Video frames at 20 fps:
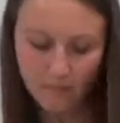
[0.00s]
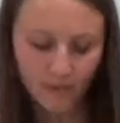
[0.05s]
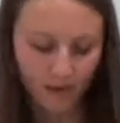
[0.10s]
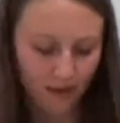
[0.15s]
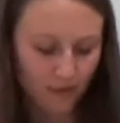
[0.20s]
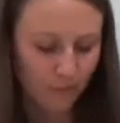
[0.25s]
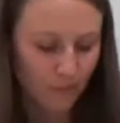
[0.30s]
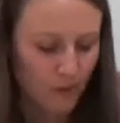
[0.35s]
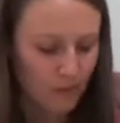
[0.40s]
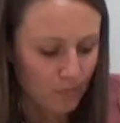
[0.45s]

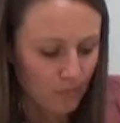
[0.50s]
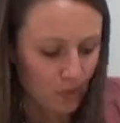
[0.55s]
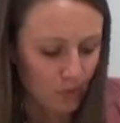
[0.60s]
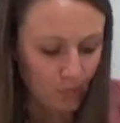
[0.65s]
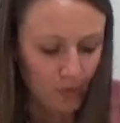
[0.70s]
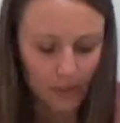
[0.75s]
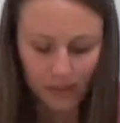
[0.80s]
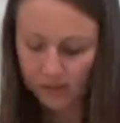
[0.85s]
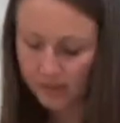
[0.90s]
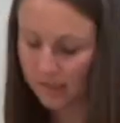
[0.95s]
I have one more
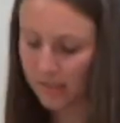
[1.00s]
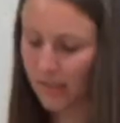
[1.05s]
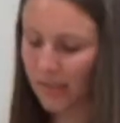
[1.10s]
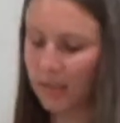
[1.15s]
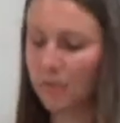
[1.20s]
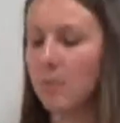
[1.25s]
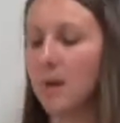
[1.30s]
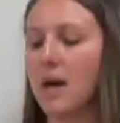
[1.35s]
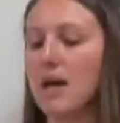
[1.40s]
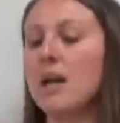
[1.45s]
piece to
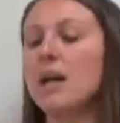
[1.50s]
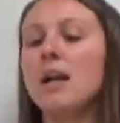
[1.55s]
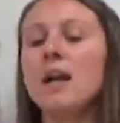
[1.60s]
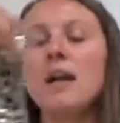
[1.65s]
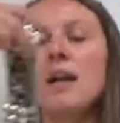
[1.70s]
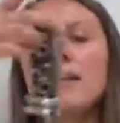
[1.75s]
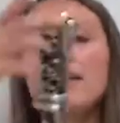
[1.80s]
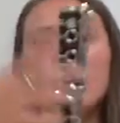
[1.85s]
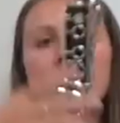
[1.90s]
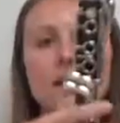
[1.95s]
take apart.
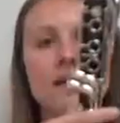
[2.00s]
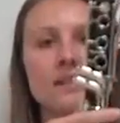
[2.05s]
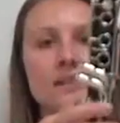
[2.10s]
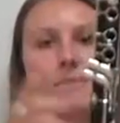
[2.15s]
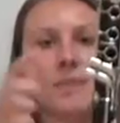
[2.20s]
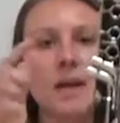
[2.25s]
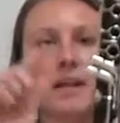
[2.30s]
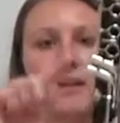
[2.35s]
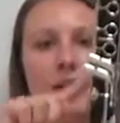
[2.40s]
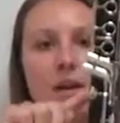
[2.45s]
That
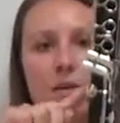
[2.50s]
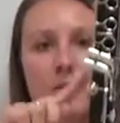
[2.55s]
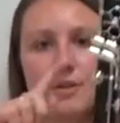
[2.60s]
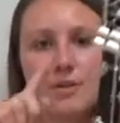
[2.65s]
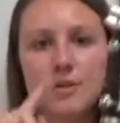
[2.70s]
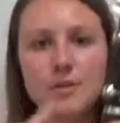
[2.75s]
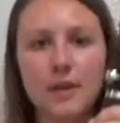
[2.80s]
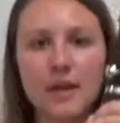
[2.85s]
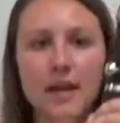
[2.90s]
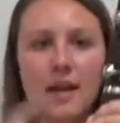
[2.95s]
is my lower
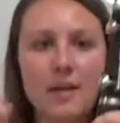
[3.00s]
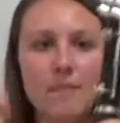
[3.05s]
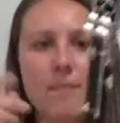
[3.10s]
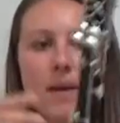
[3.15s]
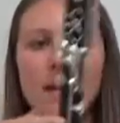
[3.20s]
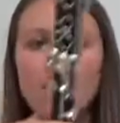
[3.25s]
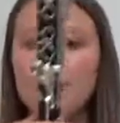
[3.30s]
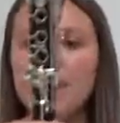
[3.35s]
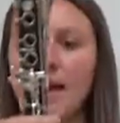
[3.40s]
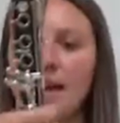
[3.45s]
joint and
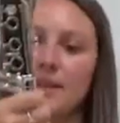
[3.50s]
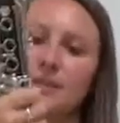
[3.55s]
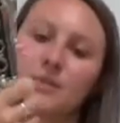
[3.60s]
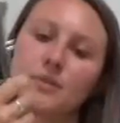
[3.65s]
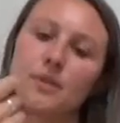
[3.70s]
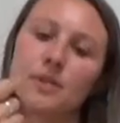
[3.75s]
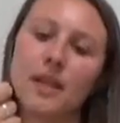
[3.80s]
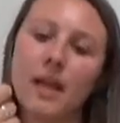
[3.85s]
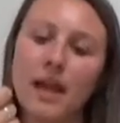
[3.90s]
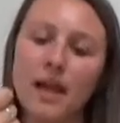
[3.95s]
my bell.
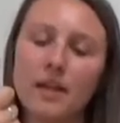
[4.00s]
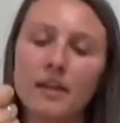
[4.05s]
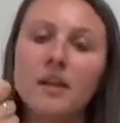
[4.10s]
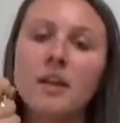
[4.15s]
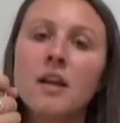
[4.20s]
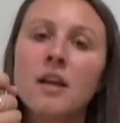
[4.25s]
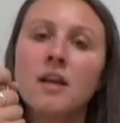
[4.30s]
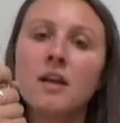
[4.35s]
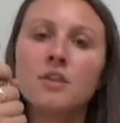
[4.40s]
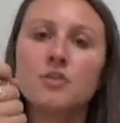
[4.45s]
So again,
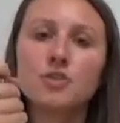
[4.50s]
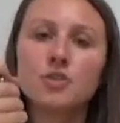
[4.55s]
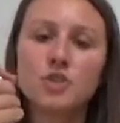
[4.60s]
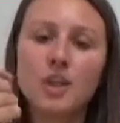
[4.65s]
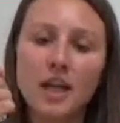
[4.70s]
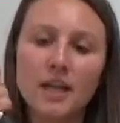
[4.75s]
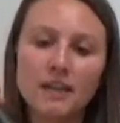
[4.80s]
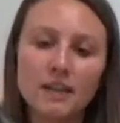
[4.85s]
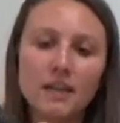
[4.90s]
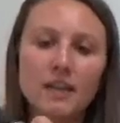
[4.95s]

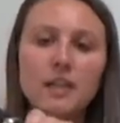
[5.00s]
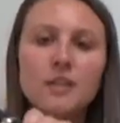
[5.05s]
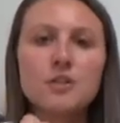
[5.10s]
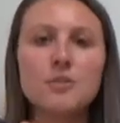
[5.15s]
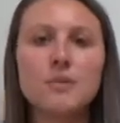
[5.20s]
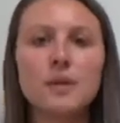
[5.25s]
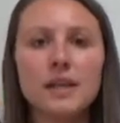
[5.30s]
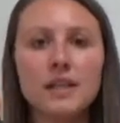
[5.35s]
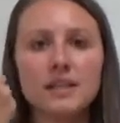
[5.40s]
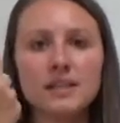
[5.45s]
gently
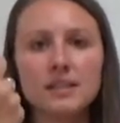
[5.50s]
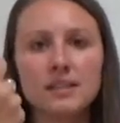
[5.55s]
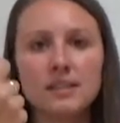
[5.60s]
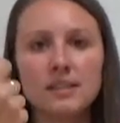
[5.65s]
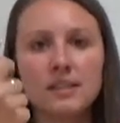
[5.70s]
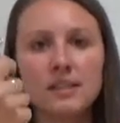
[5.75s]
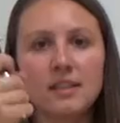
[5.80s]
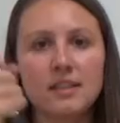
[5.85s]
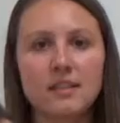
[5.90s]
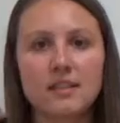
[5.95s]

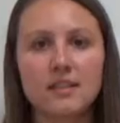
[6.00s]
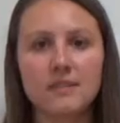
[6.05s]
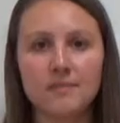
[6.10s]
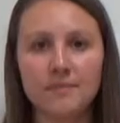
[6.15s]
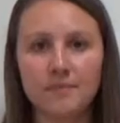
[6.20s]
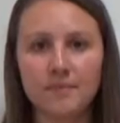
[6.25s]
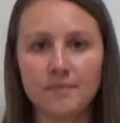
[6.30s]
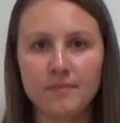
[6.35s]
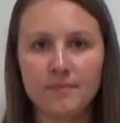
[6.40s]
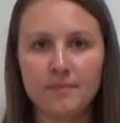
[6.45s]
twist
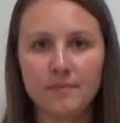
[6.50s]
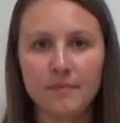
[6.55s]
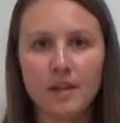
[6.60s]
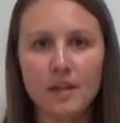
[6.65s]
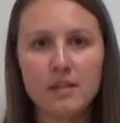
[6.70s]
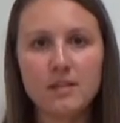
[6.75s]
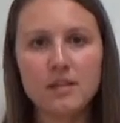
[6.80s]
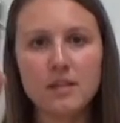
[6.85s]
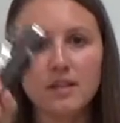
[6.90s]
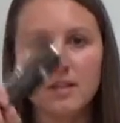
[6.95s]

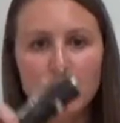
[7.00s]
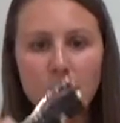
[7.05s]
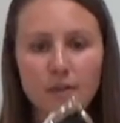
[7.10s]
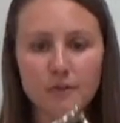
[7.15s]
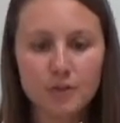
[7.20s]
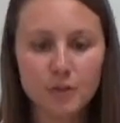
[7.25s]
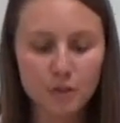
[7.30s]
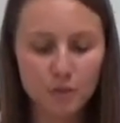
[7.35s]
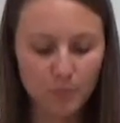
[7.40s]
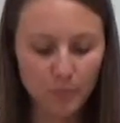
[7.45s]
until you
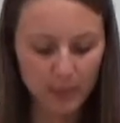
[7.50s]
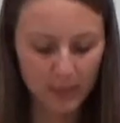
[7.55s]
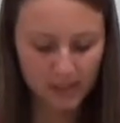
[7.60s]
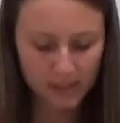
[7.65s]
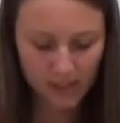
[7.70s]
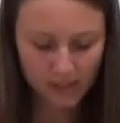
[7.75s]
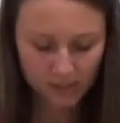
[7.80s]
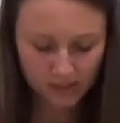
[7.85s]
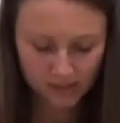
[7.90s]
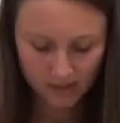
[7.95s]
have two
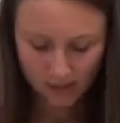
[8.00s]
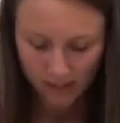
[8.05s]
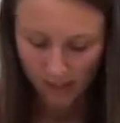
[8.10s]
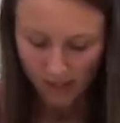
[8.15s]
pieces,